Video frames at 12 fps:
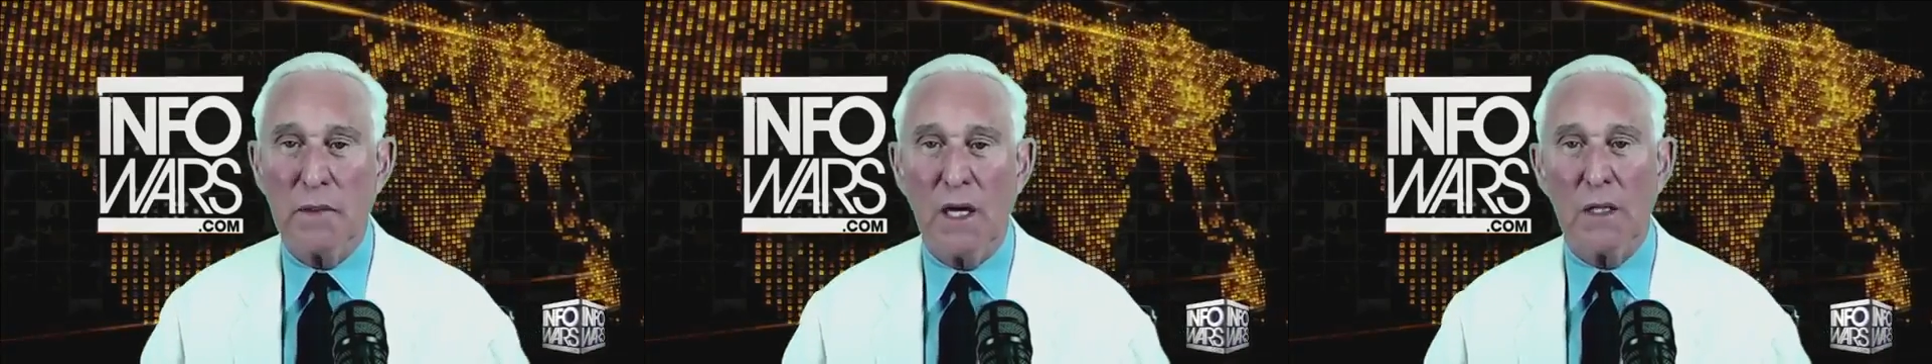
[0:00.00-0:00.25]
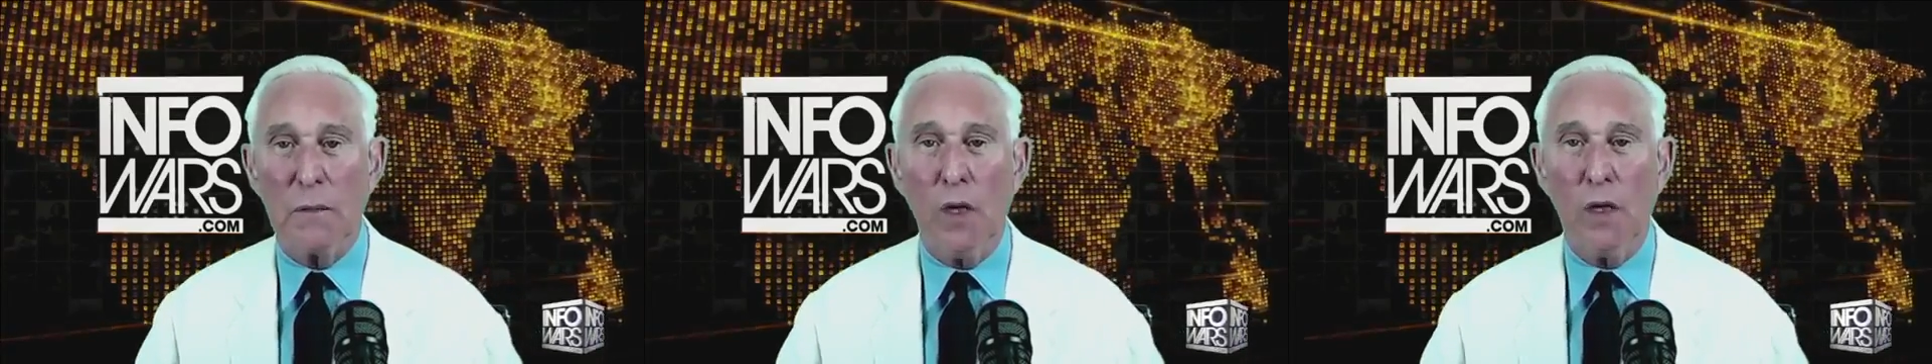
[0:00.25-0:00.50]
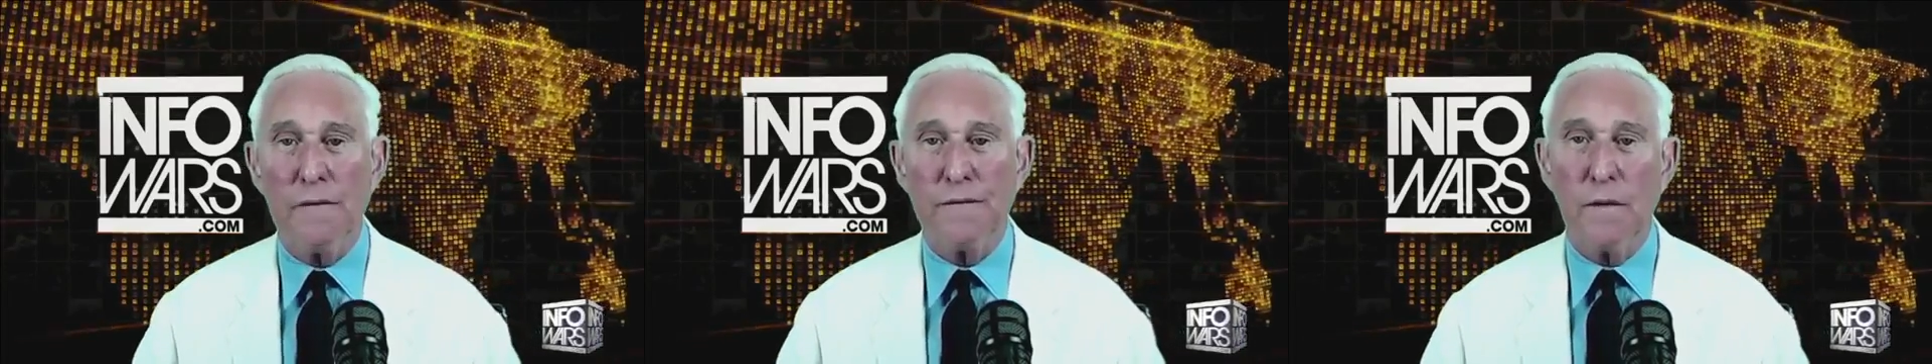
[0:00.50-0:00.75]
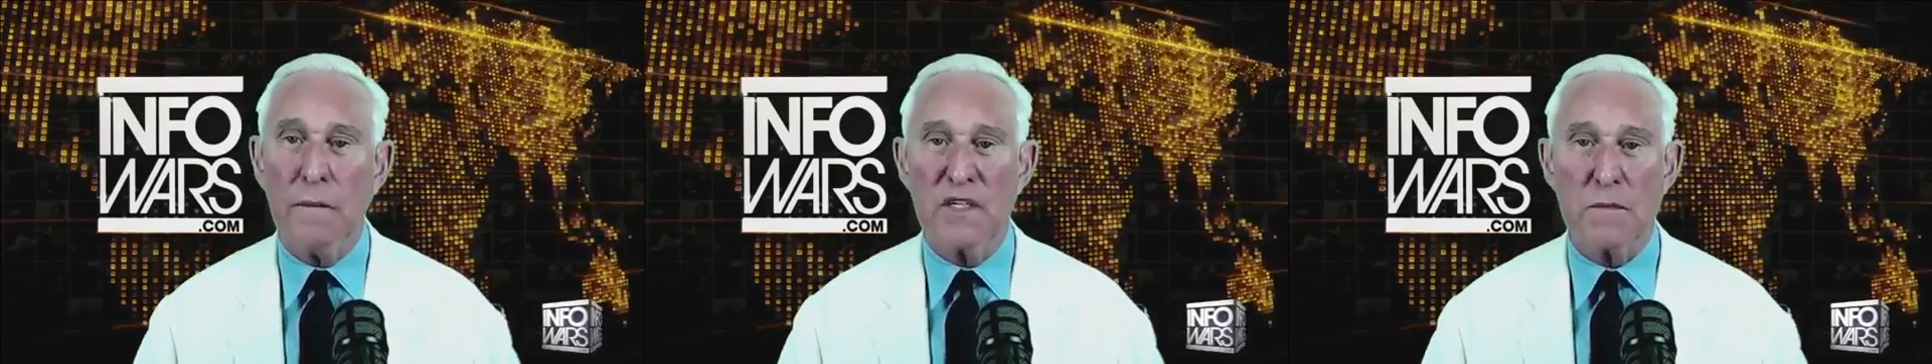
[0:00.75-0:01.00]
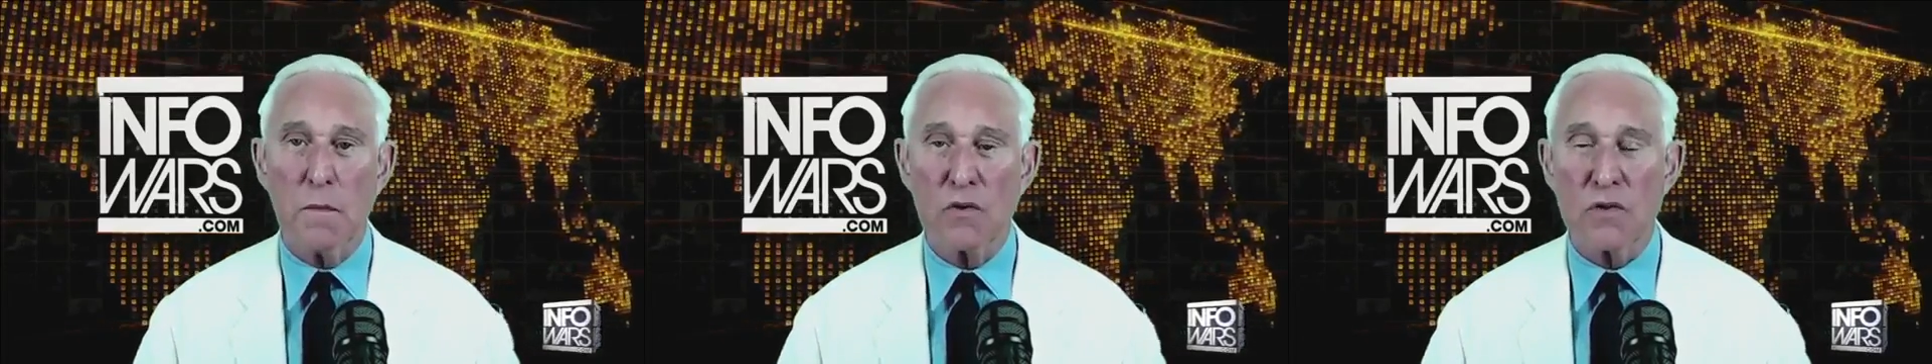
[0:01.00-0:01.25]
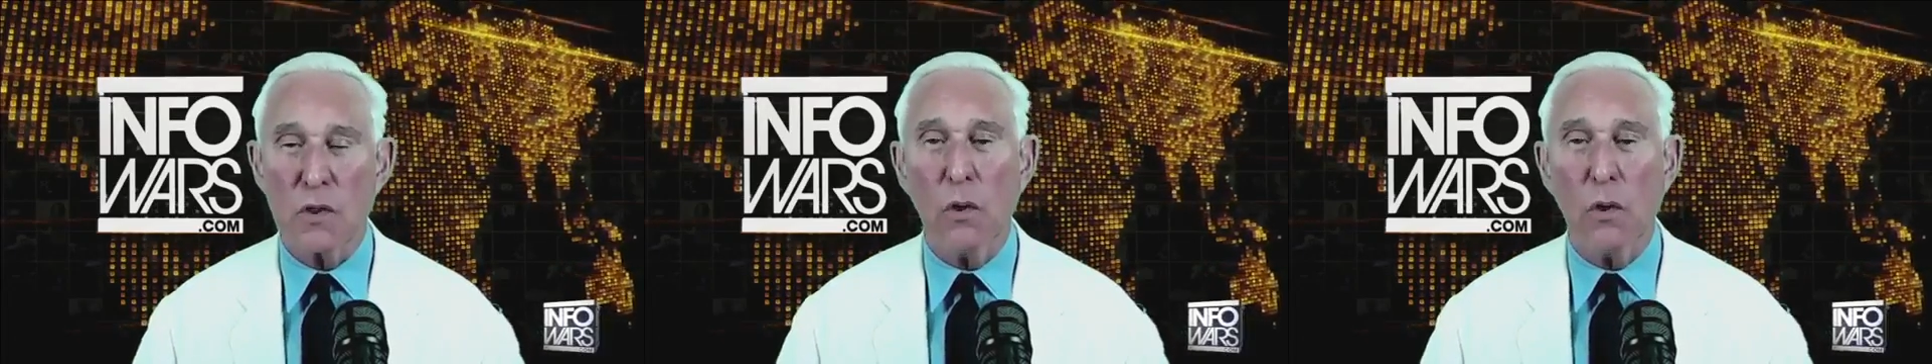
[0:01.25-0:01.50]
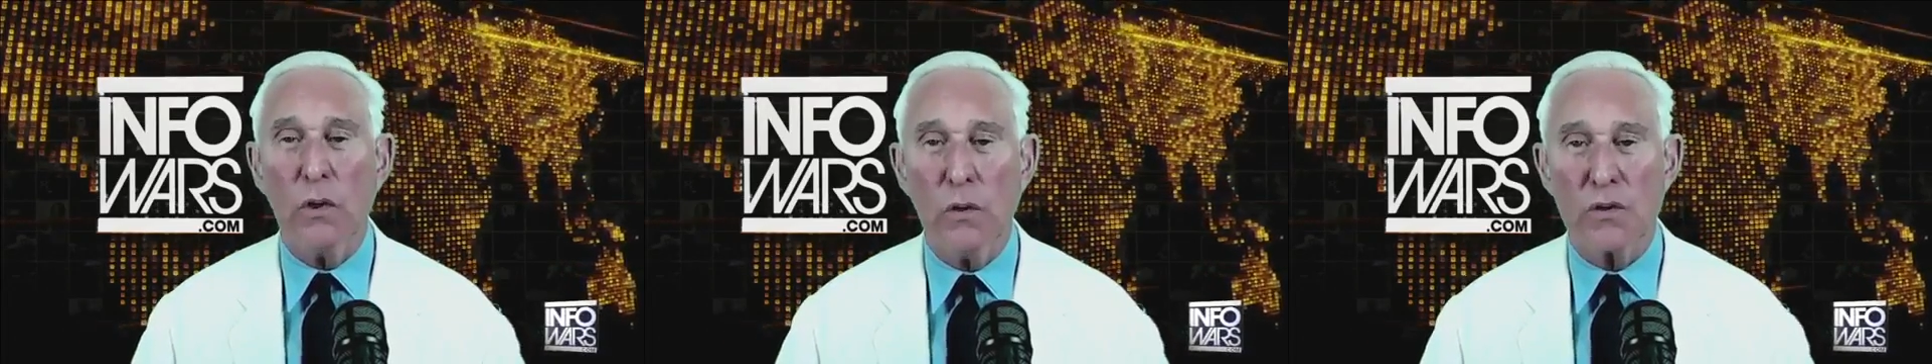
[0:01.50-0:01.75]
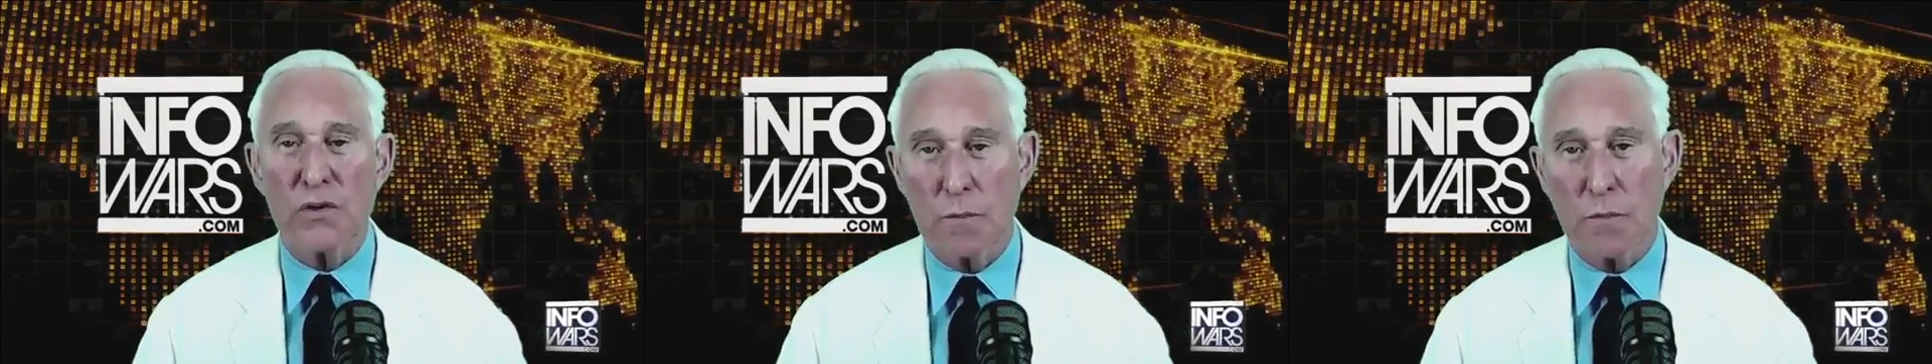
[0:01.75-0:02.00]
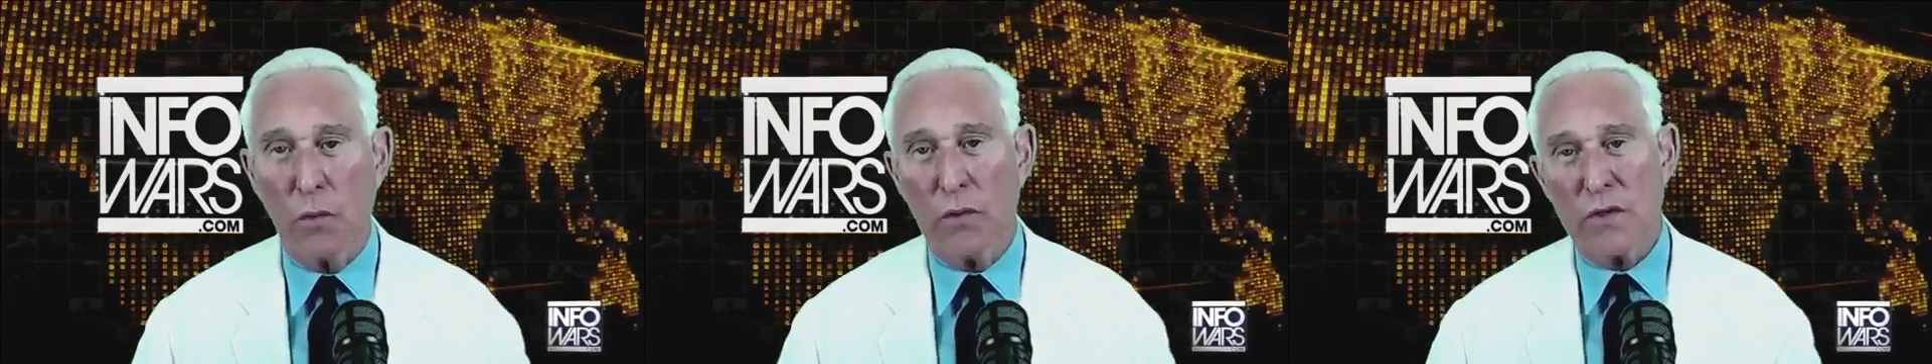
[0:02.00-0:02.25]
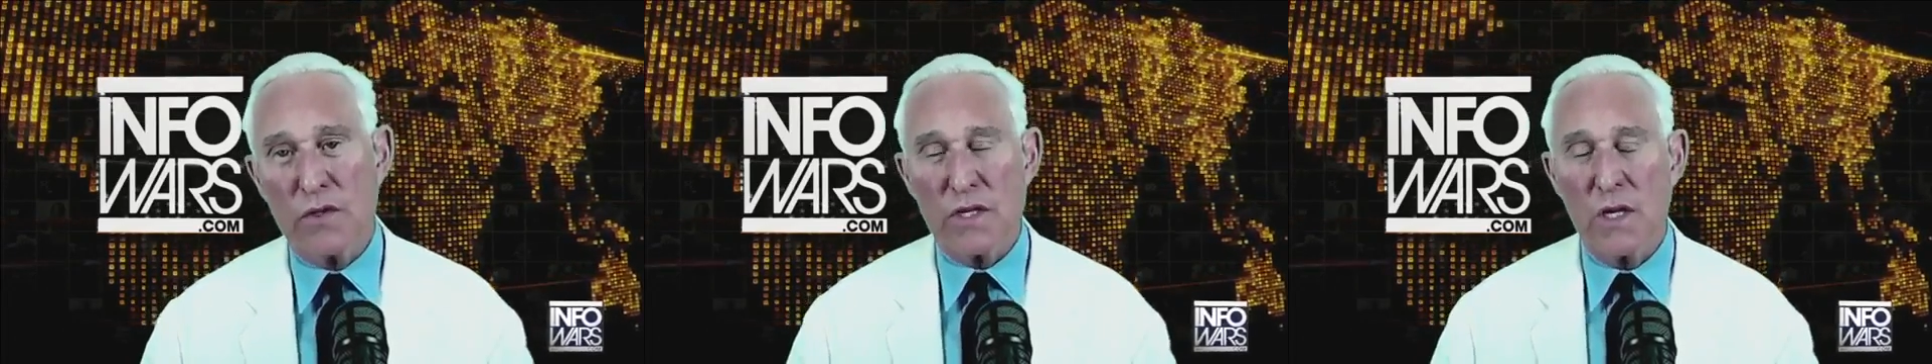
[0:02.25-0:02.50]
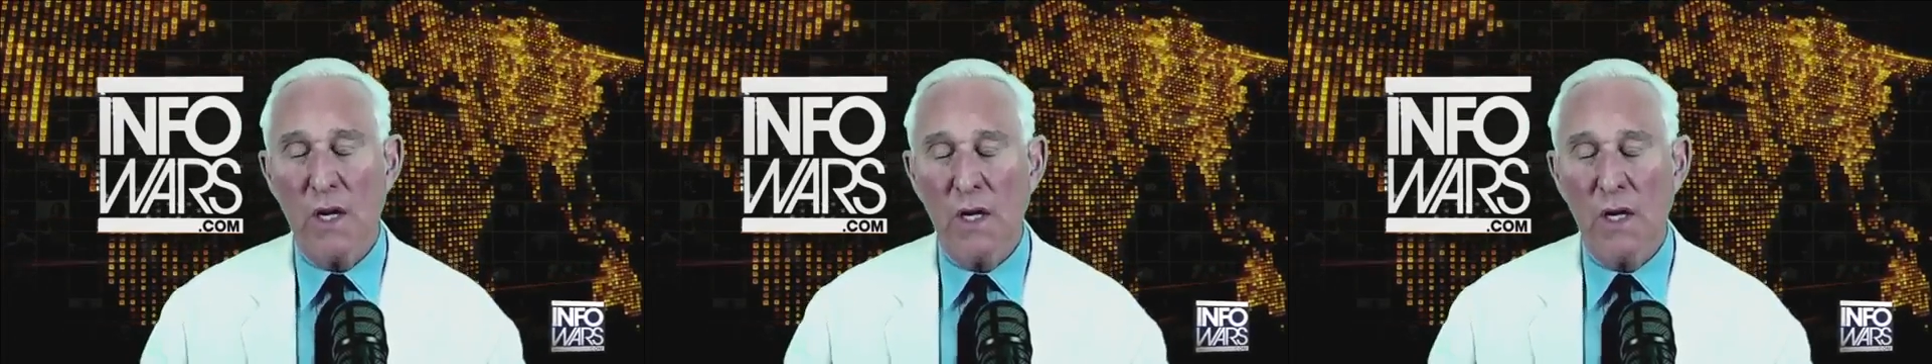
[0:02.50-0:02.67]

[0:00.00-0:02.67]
cut him off from his most loyal supporters,